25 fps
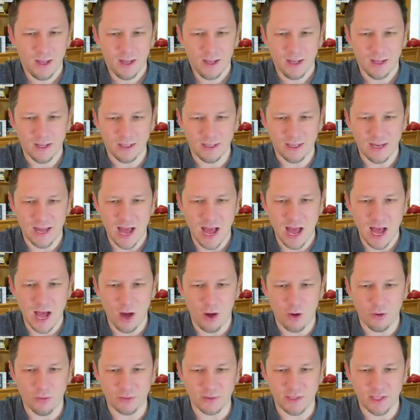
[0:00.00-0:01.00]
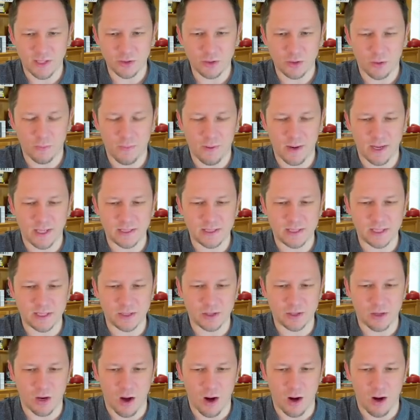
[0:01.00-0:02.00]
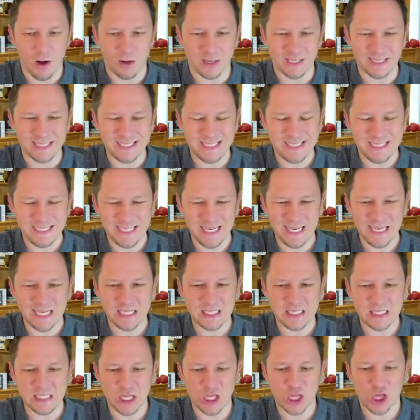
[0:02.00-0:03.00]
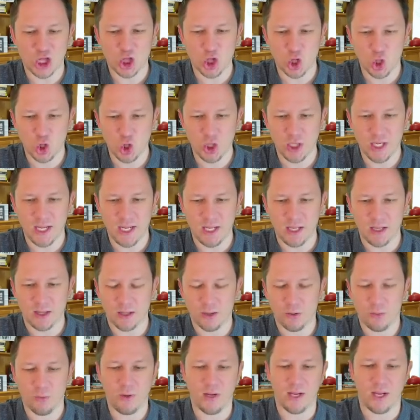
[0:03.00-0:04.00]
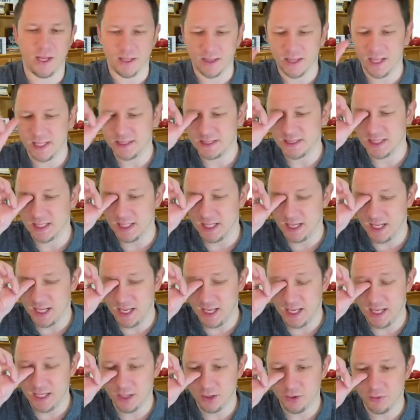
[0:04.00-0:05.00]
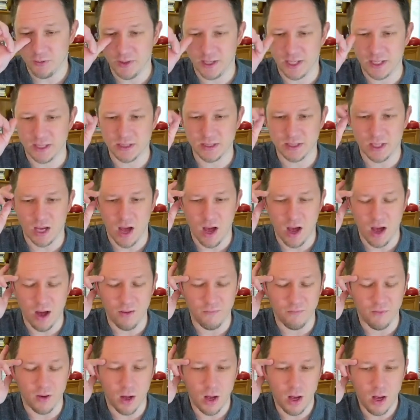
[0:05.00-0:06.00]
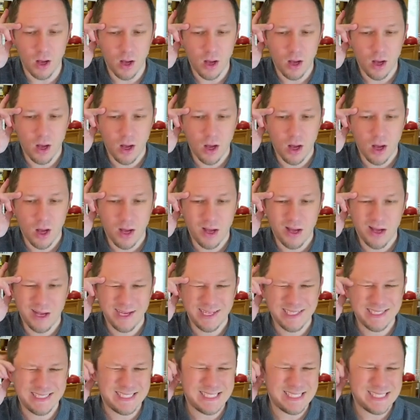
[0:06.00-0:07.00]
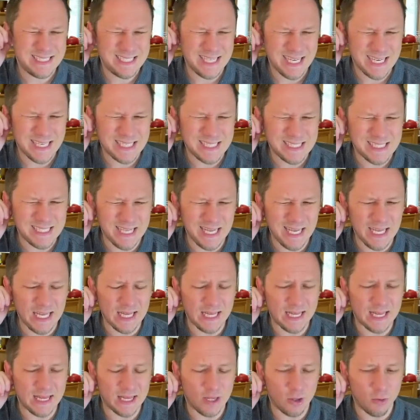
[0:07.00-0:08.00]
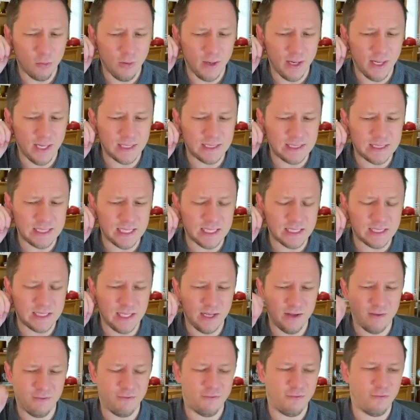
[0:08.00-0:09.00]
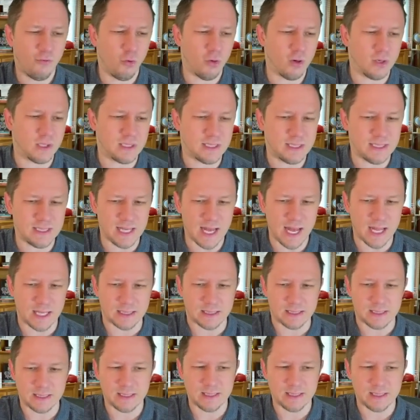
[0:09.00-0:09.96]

now diesel prices are 633. That's an increase of 63 64 cents